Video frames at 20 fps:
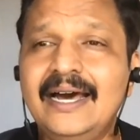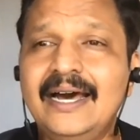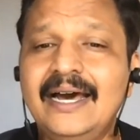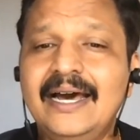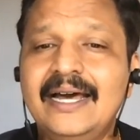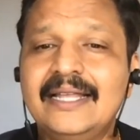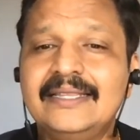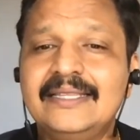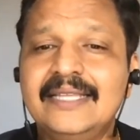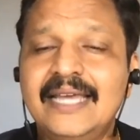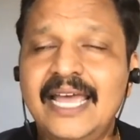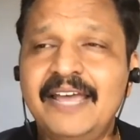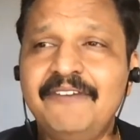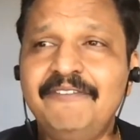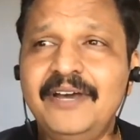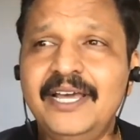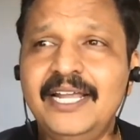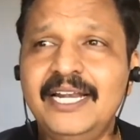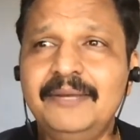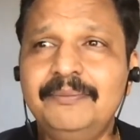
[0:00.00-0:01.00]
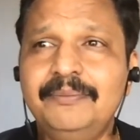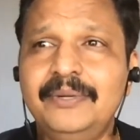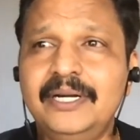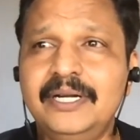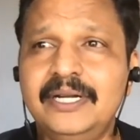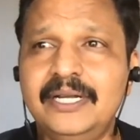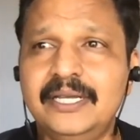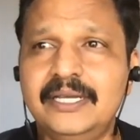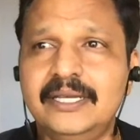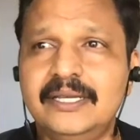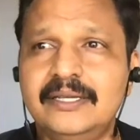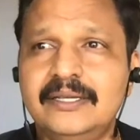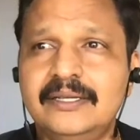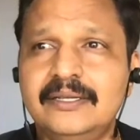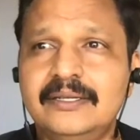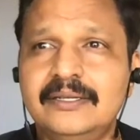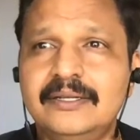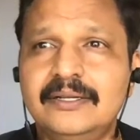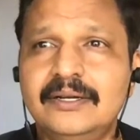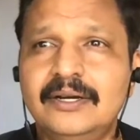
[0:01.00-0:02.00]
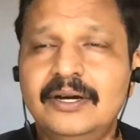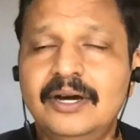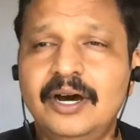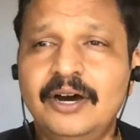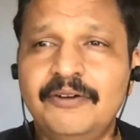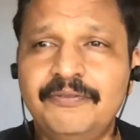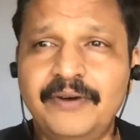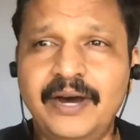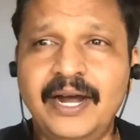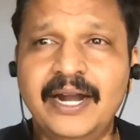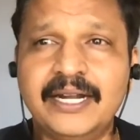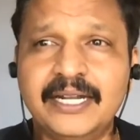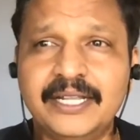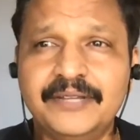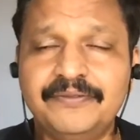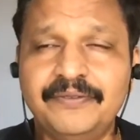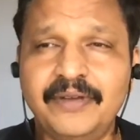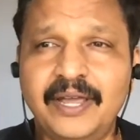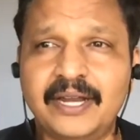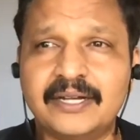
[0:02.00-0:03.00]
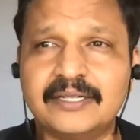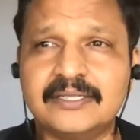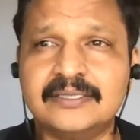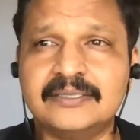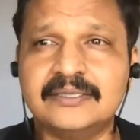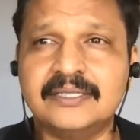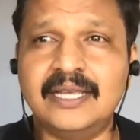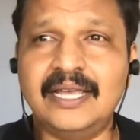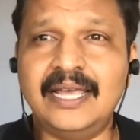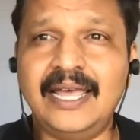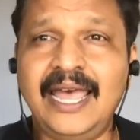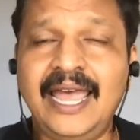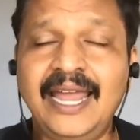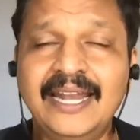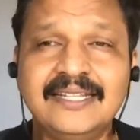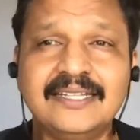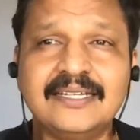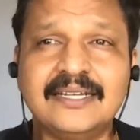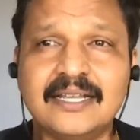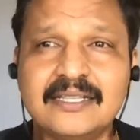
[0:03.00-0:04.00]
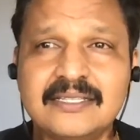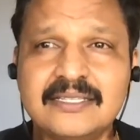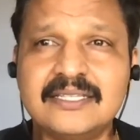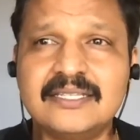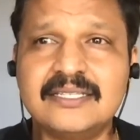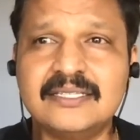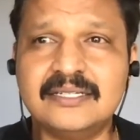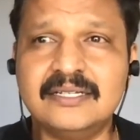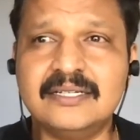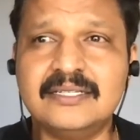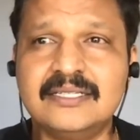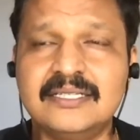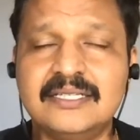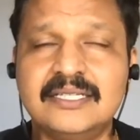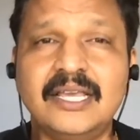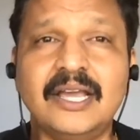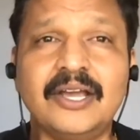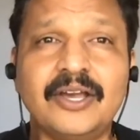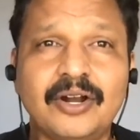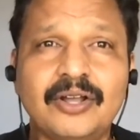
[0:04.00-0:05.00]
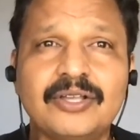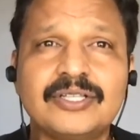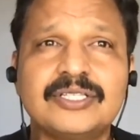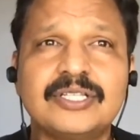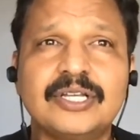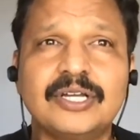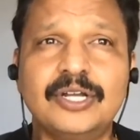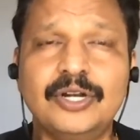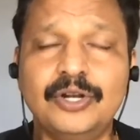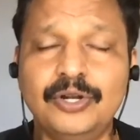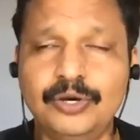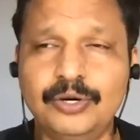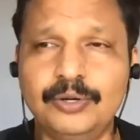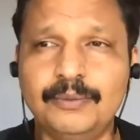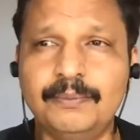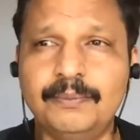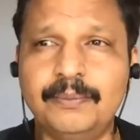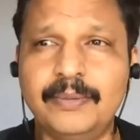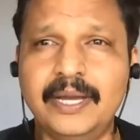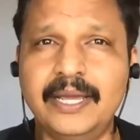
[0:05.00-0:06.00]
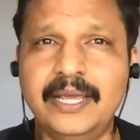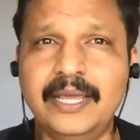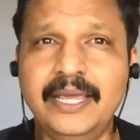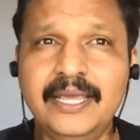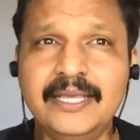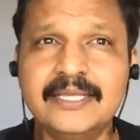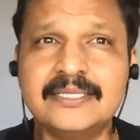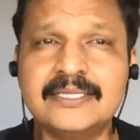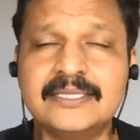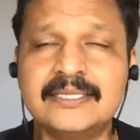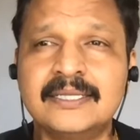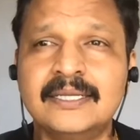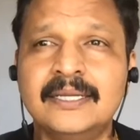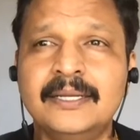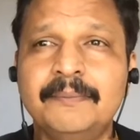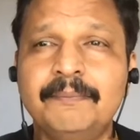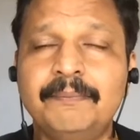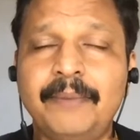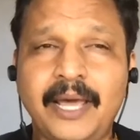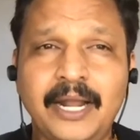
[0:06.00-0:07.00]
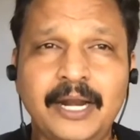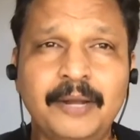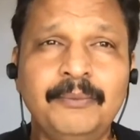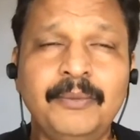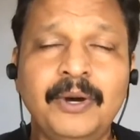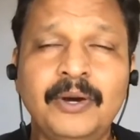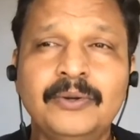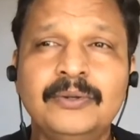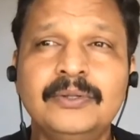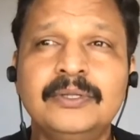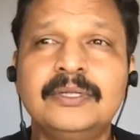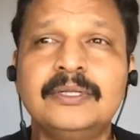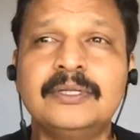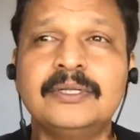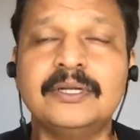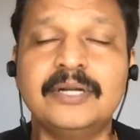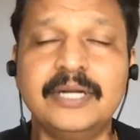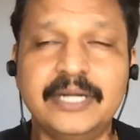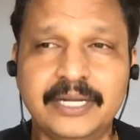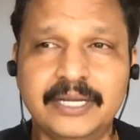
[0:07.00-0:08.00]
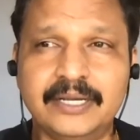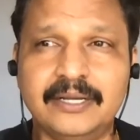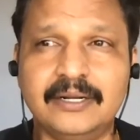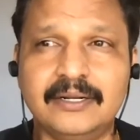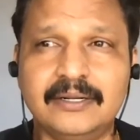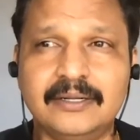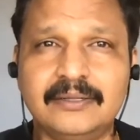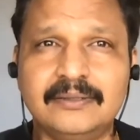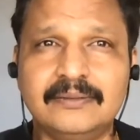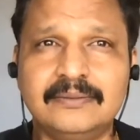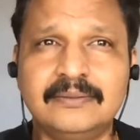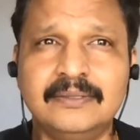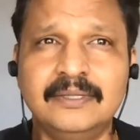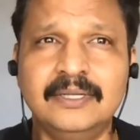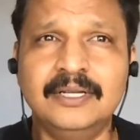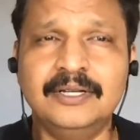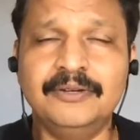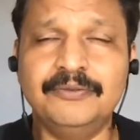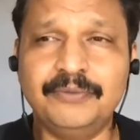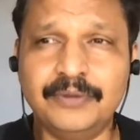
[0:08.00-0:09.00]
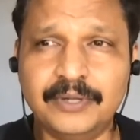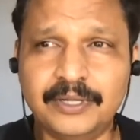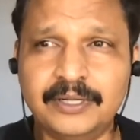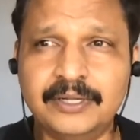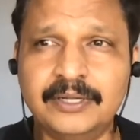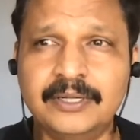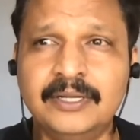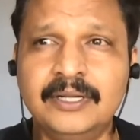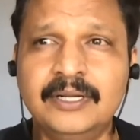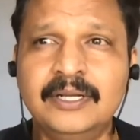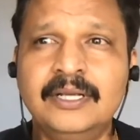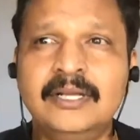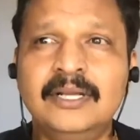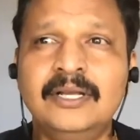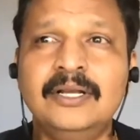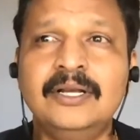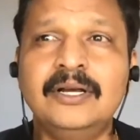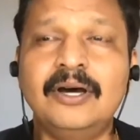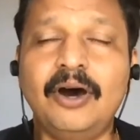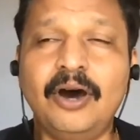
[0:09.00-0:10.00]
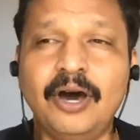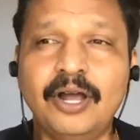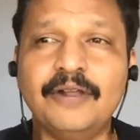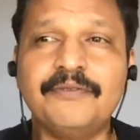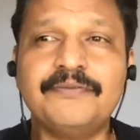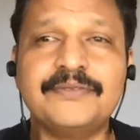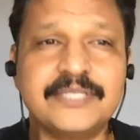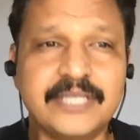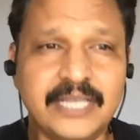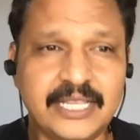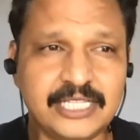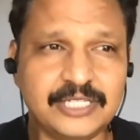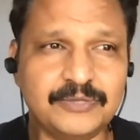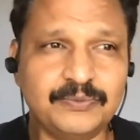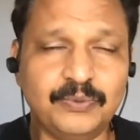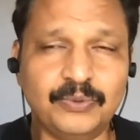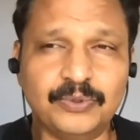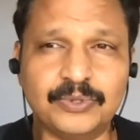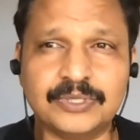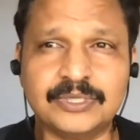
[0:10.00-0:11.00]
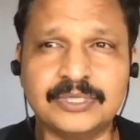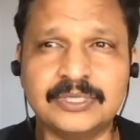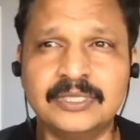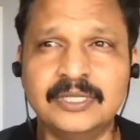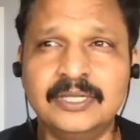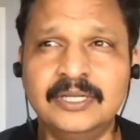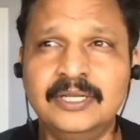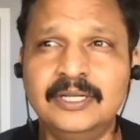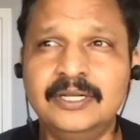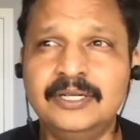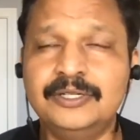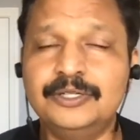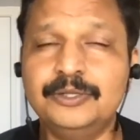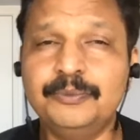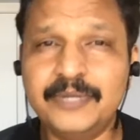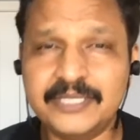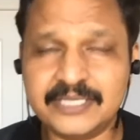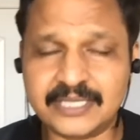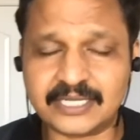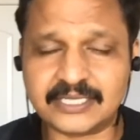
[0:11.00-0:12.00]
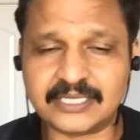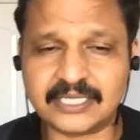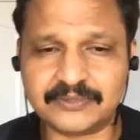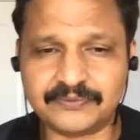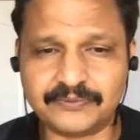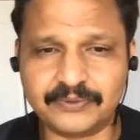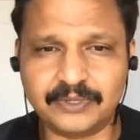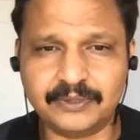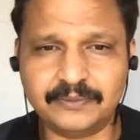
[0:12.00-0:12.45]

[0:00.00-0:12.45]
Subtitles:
The availability of artifacts and the consistency across the globe is paramount critical for all of Salesforce to be successful.